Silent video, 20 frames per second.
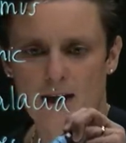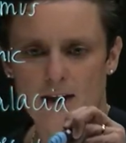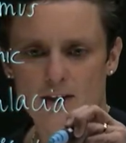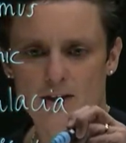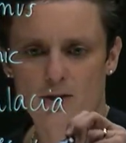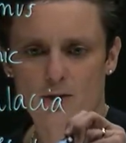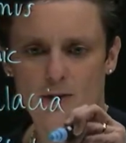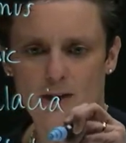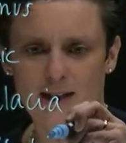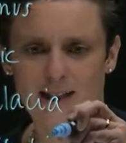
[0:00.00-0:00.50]

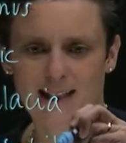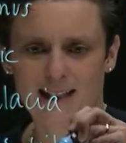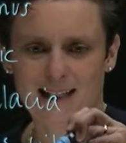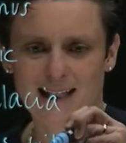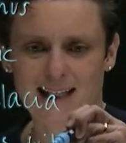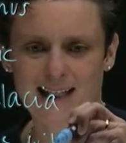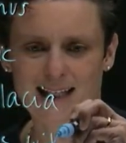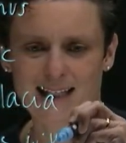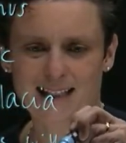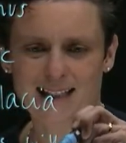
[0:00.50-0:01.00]
So
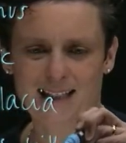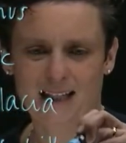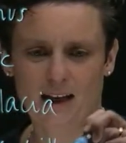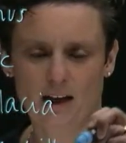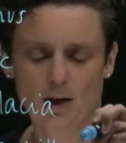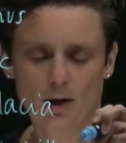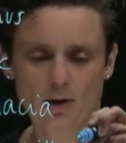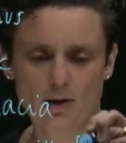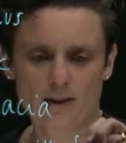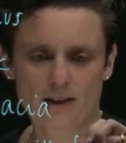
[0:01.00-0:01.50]
it
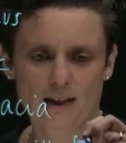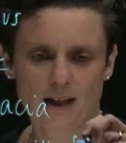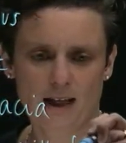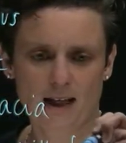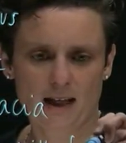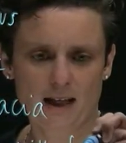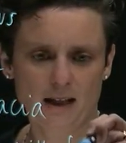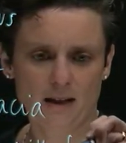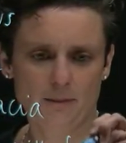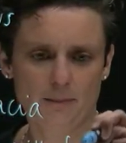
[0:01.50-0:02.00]
looks a
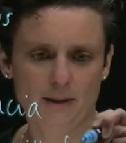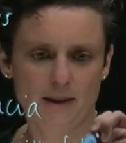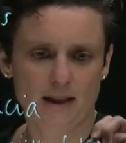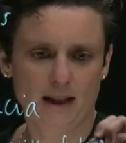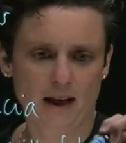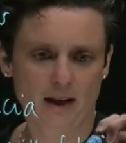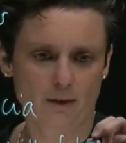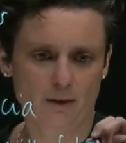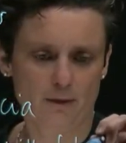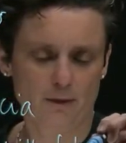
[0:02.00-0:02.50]
little bit
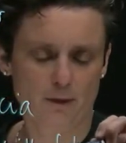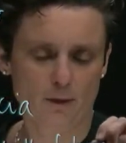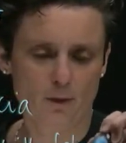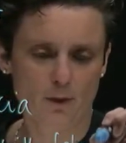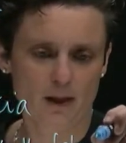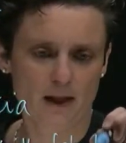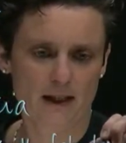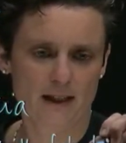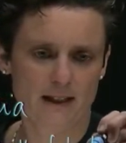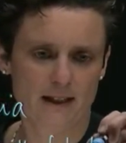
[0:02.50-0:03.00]
like
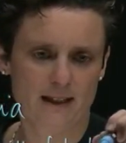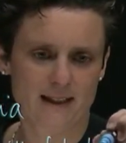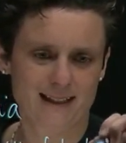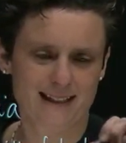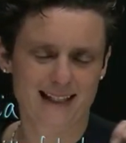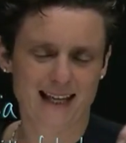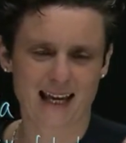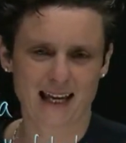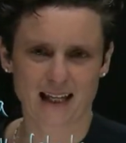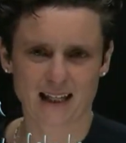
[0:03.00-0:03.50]
folate and is
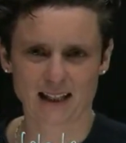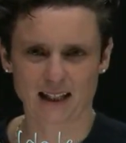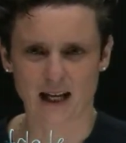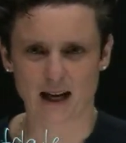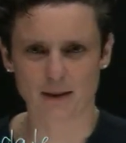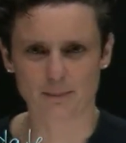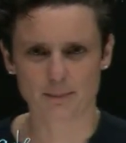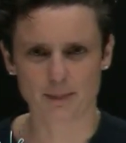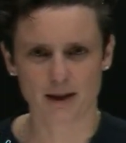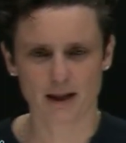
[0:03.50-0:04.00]
taken
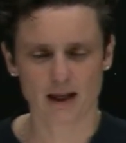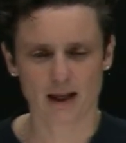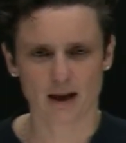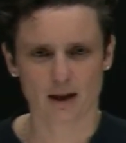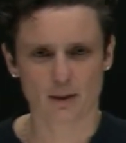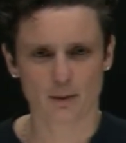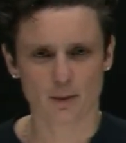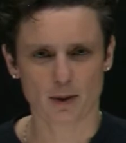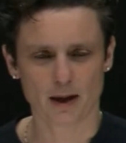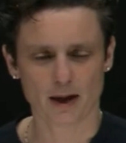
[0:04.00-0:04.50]
up,
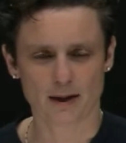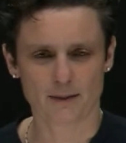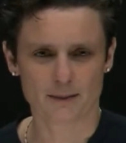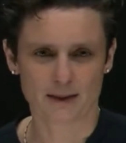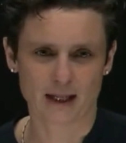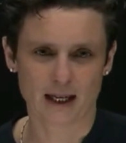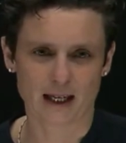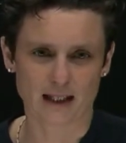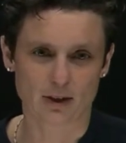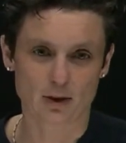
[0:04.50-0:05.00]

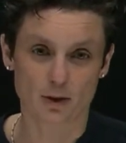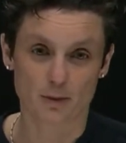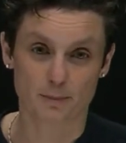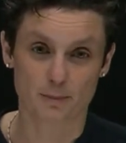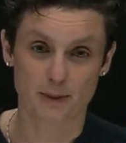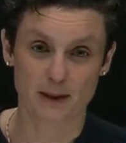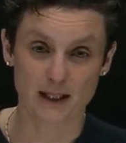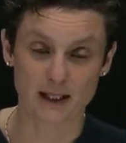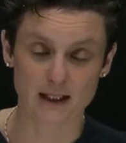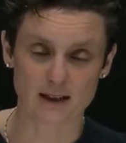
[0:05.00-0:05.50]
can
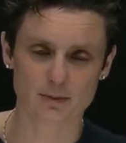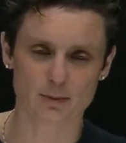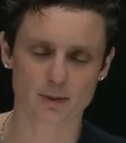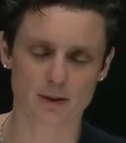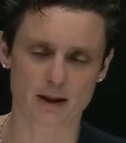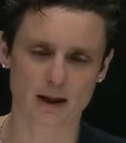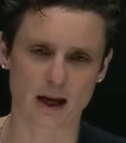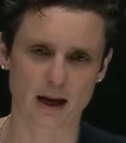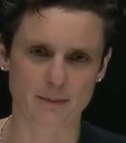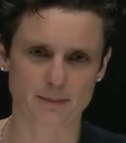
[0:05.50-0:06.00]
compete
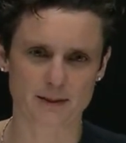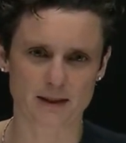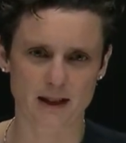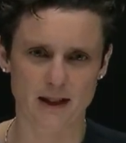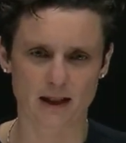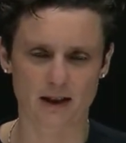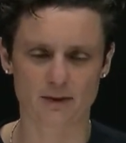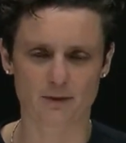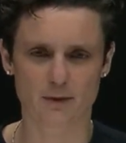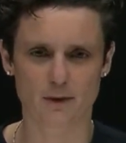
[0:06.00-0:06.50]
with the
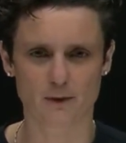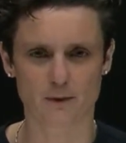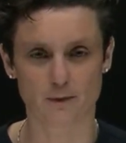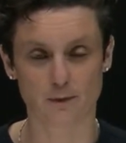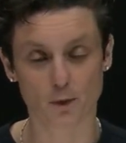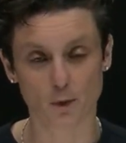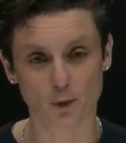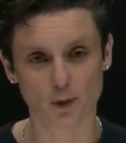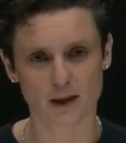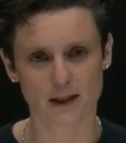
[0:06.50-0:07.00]
uptake for
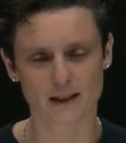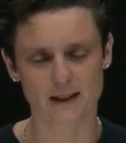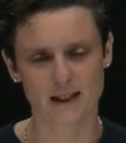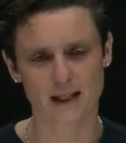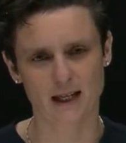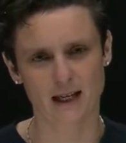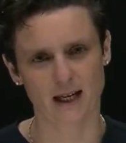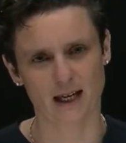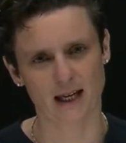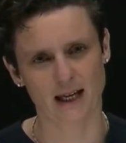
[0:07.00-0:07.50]
folate
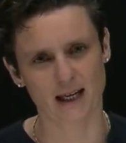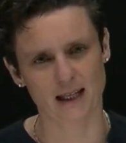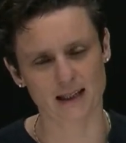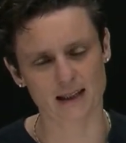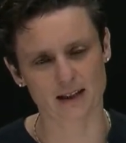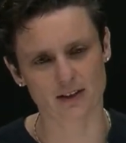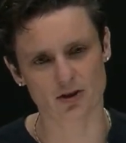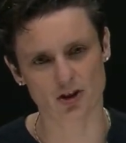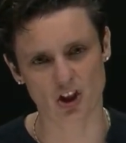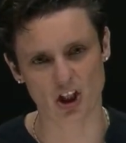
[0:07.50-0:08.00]

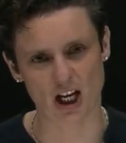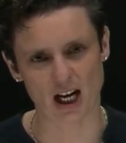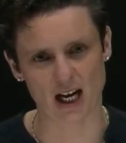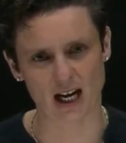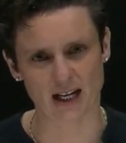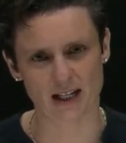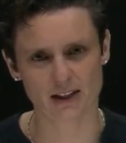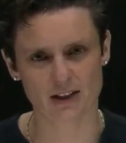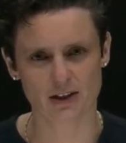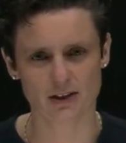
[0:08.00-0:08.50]
in the
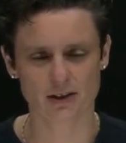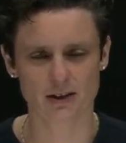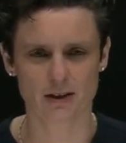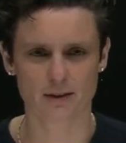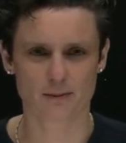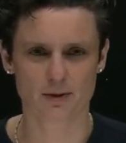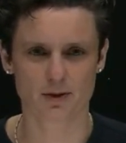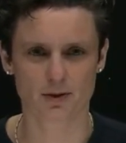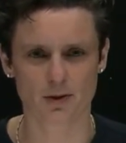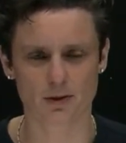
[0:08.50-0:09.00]
GI
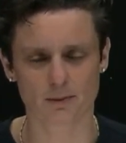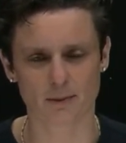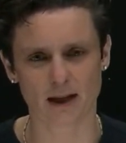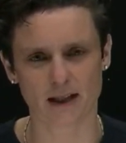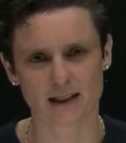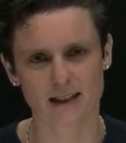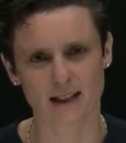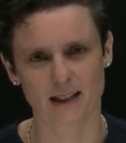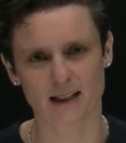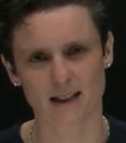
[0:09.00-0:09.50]
system. So you
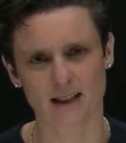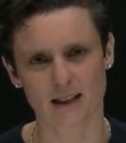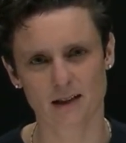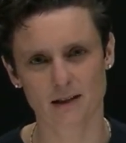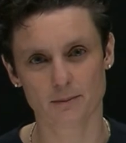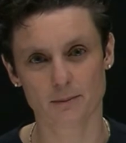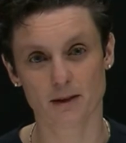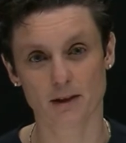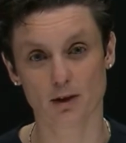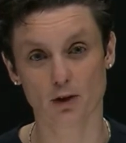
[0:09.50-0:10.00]
might get a
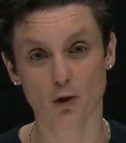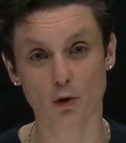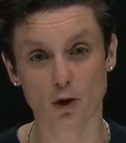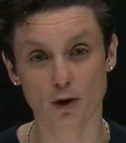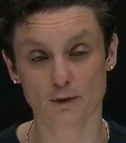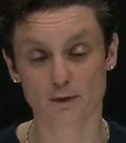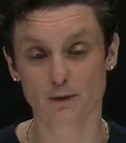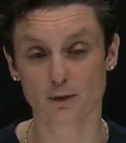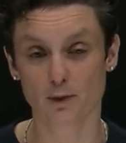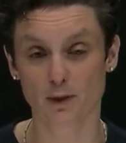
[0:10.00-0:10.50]
little bit lower
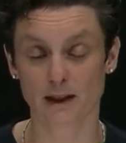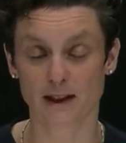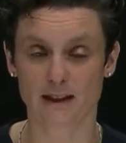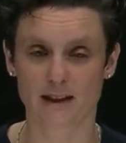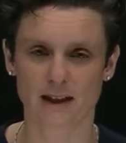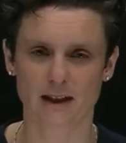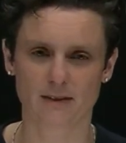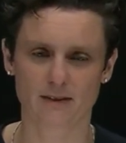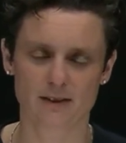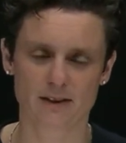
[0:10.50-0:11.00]
folate
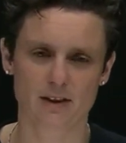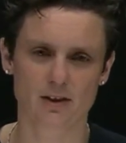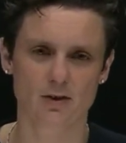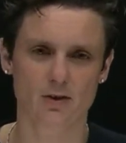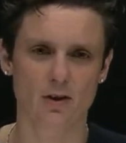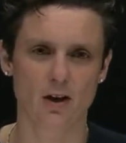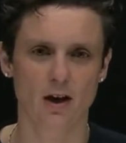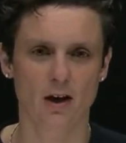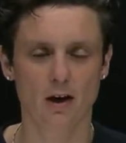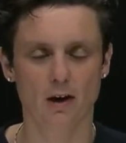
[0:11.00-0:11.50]
levels.
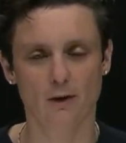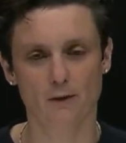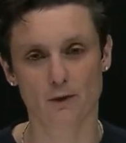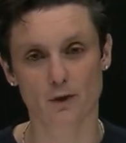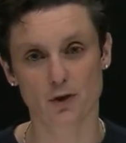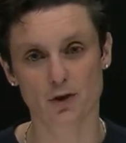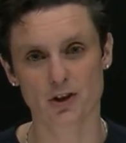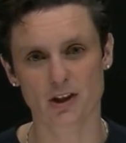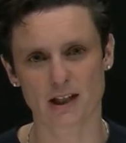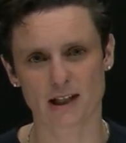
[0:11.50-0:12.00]
So
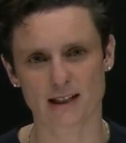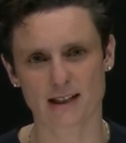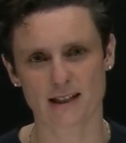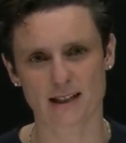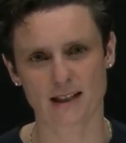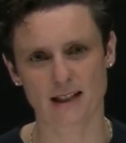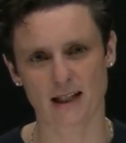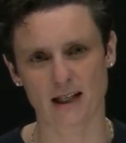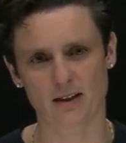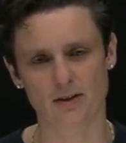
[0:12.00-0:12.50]
worst case
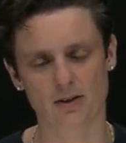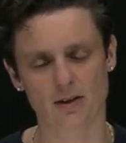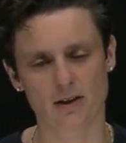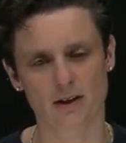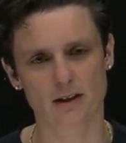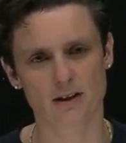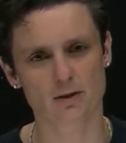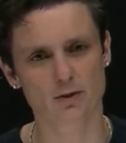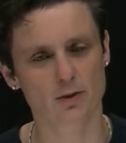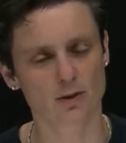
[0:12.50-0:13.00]
scenario,
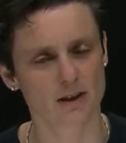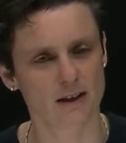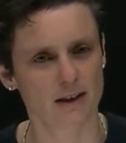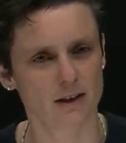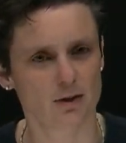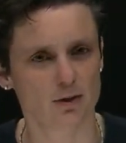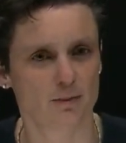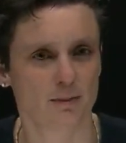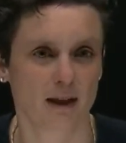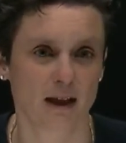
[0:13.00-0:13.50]
this could
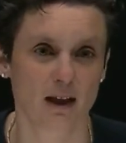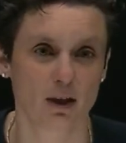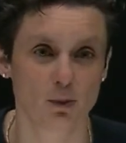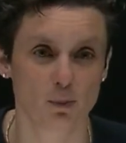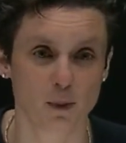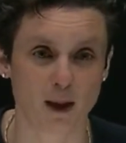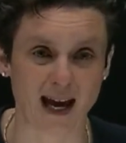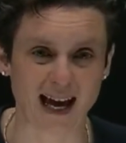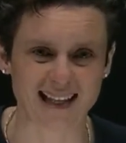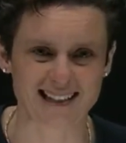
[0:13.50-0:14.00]
lead to
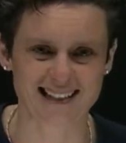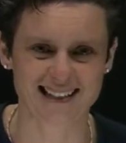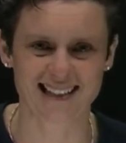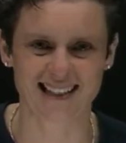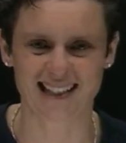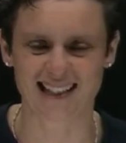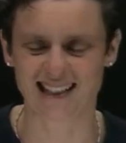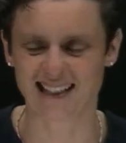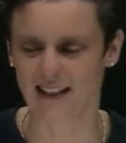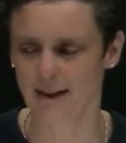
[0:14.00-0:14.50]
megaloblastic
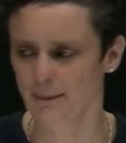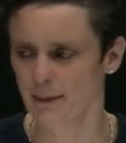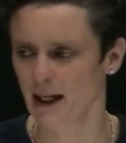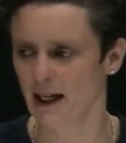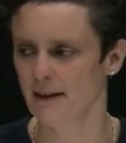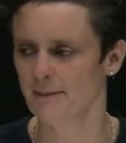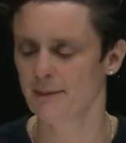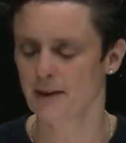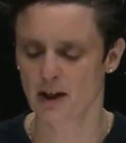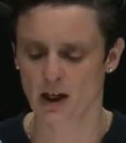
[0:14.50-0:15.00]

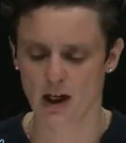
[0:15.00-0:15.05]
anemia.